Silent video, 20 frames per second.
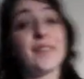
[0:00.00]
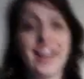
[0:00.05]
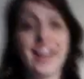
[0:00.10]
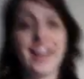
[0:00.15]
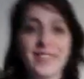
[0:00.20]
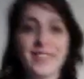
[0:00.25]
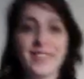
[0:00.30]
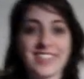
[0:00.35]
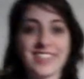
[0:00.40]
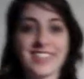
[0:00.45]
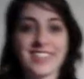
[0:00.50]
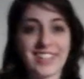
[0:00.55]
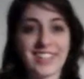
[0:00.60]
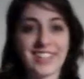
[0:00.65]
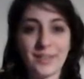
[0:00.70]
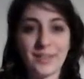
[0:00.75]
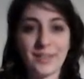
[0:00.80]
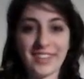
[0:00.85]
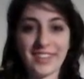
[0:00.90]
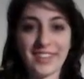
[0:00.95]
I'm really excited
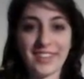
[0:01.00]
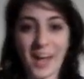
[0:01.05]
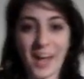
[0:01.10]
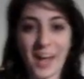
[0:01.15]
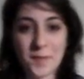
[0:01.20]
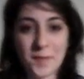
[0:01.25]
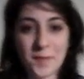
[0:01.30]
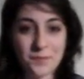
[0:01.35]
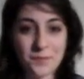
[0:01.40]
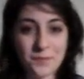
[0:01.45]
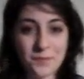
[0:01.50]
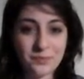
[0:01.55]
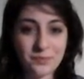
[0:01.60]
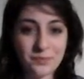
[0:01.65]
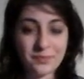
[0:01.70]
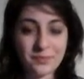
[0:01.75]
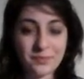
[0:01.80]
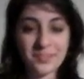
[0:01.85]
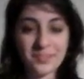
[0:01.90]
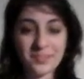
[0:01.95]
about that.
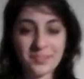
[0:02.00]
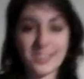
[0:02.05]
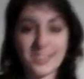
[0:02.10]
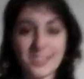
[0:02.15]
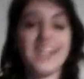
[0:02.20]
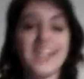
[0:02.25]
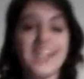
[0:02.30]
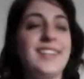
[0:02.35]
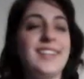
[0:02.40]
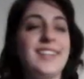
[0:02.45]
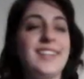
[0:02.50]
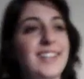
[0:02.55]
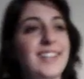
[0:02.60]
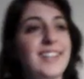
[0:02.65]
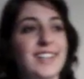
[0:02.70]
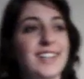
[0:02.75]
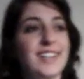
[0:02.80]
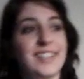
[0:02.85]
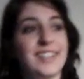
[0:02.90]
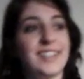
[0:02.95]

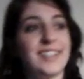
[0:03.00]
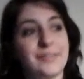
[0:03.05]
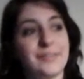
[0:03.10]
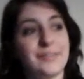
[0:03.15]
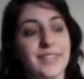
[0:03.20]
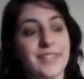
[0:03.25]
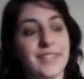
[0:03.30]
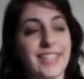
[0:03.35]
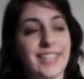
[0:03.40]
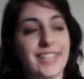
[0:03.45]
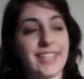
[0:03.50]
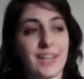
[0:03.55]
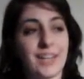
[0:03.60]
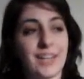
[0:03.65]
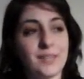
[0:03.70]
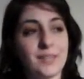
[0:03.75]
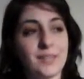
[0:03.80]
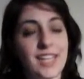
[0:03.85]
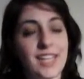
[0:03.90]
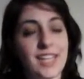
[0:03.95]
And
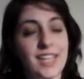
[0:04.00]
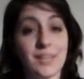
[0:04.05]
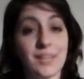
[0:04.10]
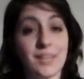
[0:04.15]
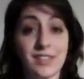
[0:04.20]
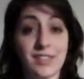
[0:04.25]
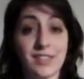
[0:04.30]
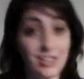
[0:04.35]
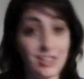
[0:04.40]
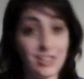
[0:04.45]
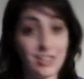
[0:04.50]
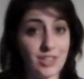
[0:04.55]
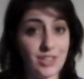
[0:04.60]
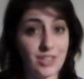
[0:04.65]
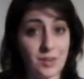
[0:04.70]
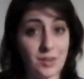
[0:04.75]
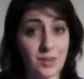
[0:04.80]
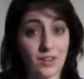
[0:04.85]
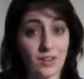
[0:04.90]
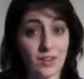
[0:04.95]
I'm taking my senior
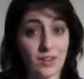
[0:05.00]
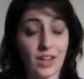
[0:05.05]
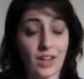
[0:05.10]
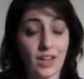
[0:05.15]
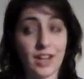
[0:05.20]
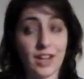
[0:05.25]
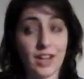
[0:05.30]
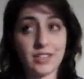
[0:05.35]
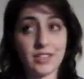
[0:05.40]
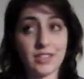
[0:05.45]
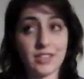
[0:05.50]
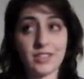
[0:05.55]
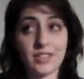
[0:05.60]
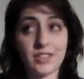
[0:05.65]
seminar class,